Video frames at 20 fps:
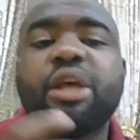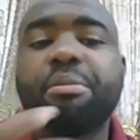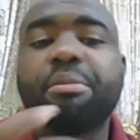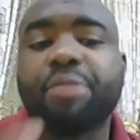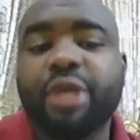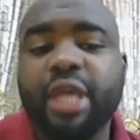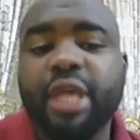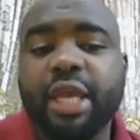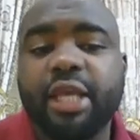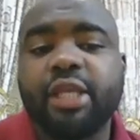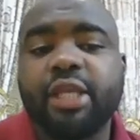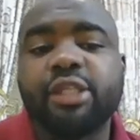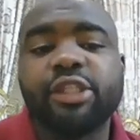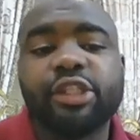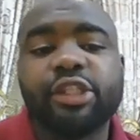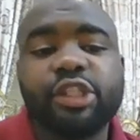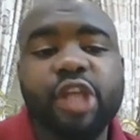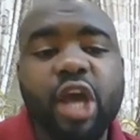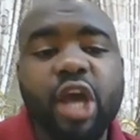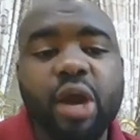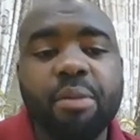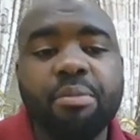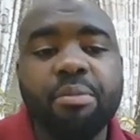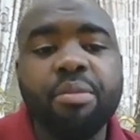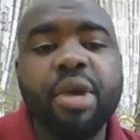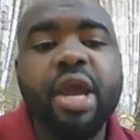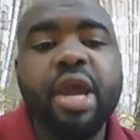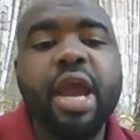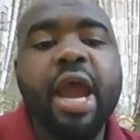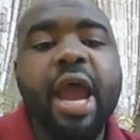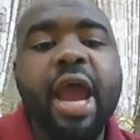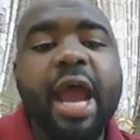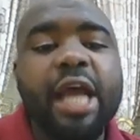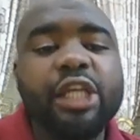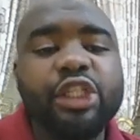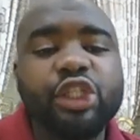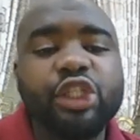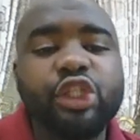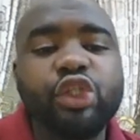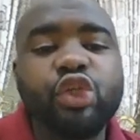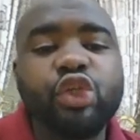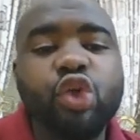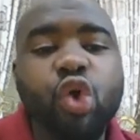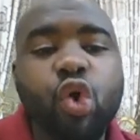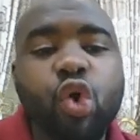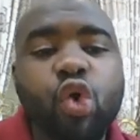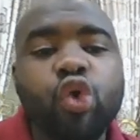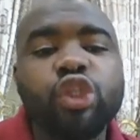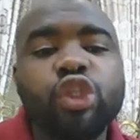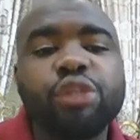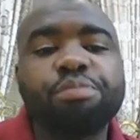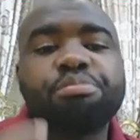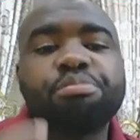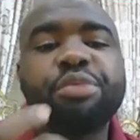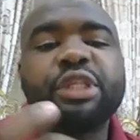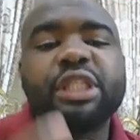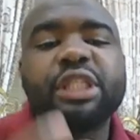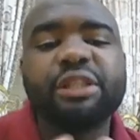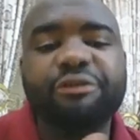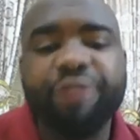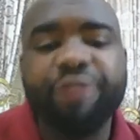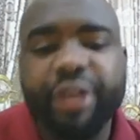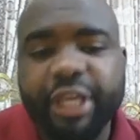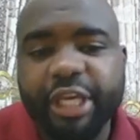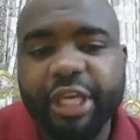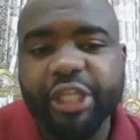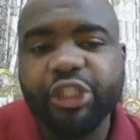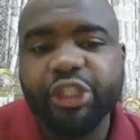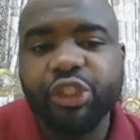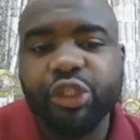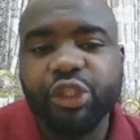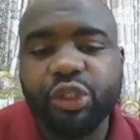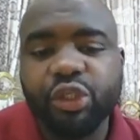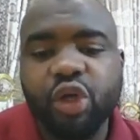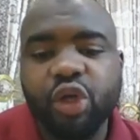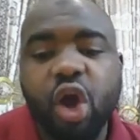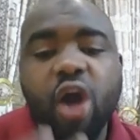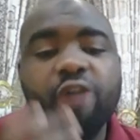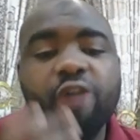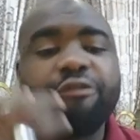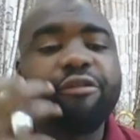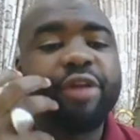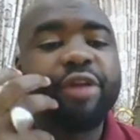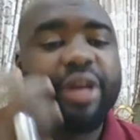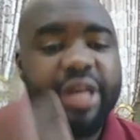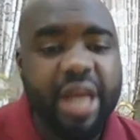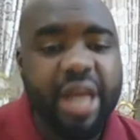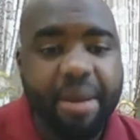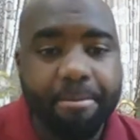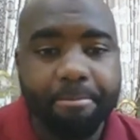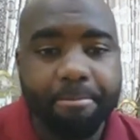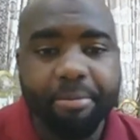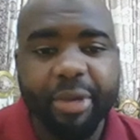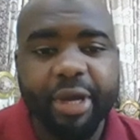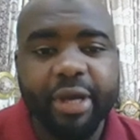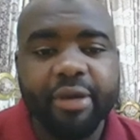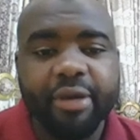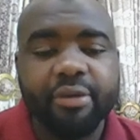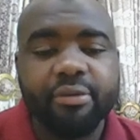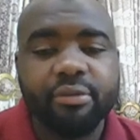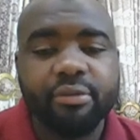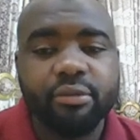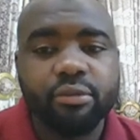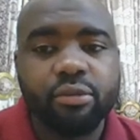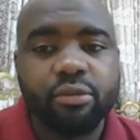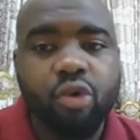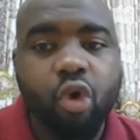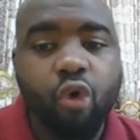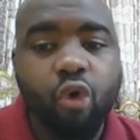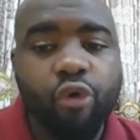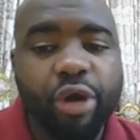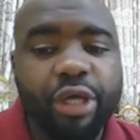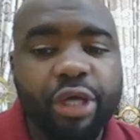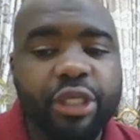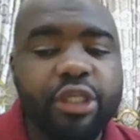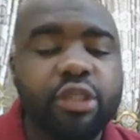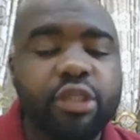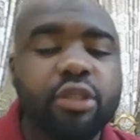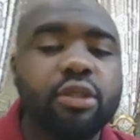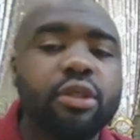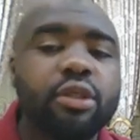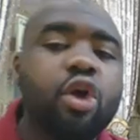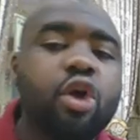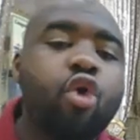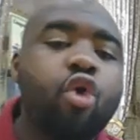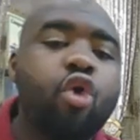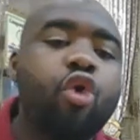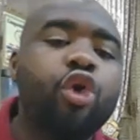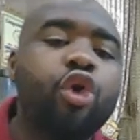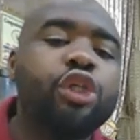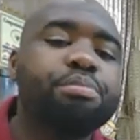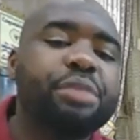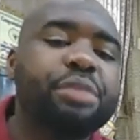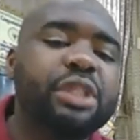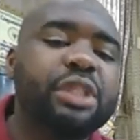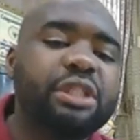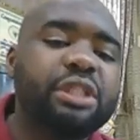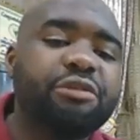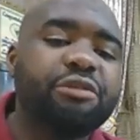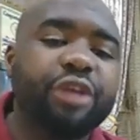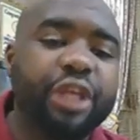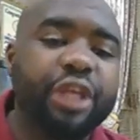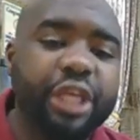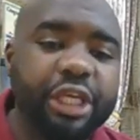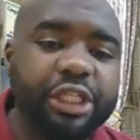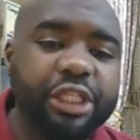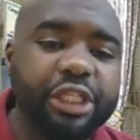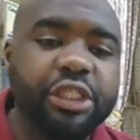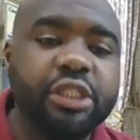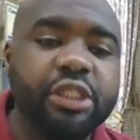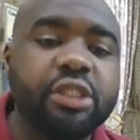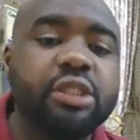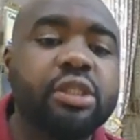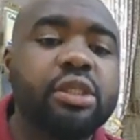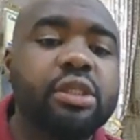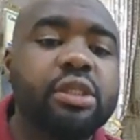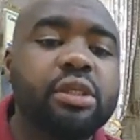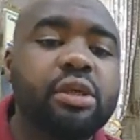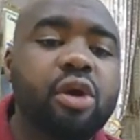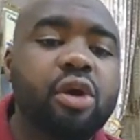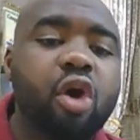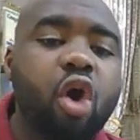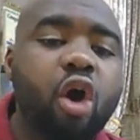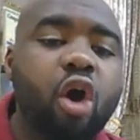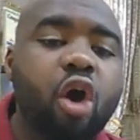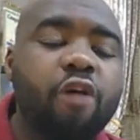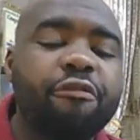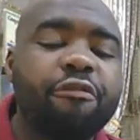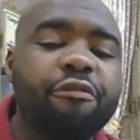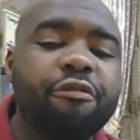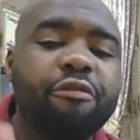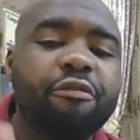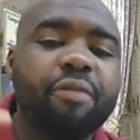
cake. Some has no specification of number, all right, or specification of